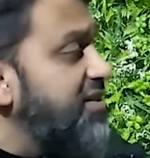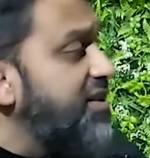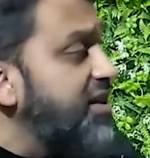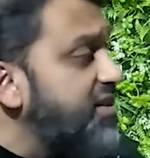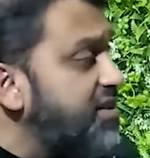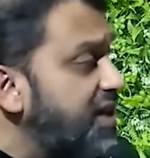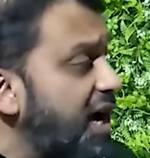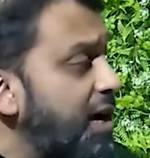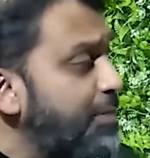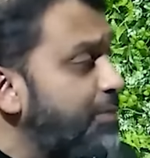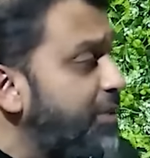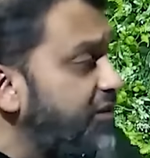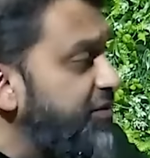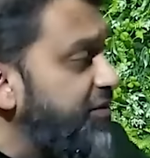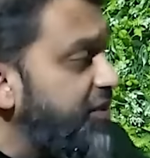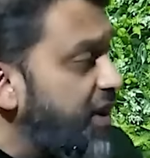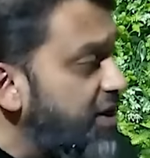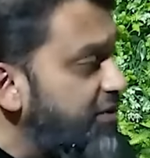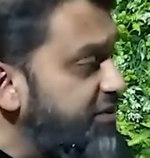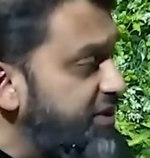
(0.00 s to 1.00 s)
the type of
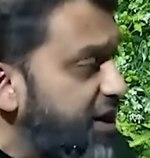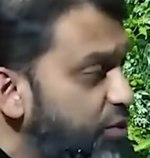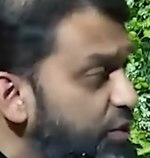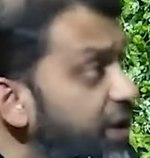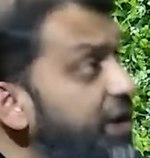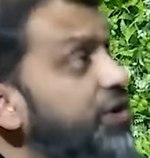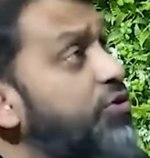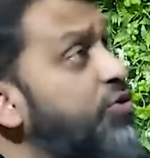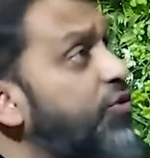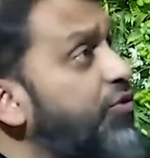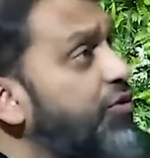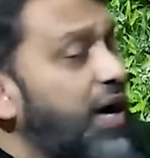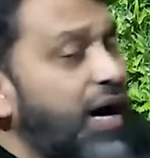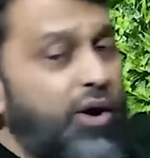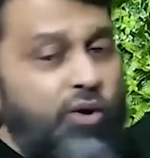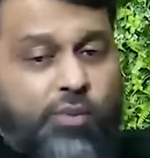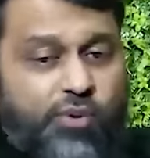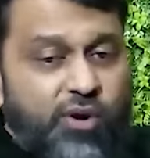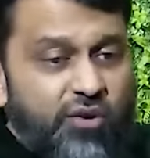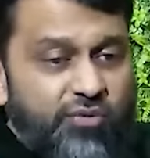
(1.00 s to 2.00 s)
love that we do for
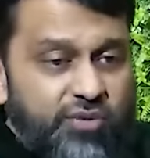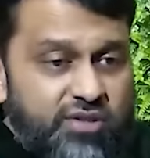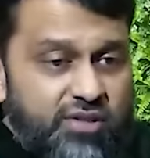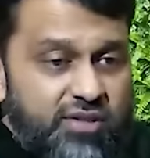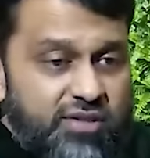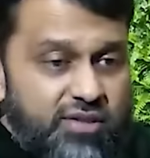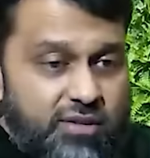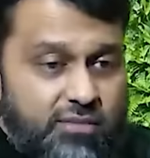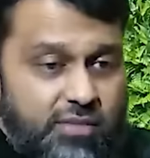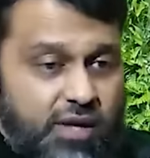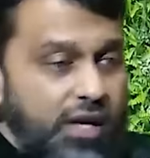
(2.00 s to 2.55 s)
our Prophet. Do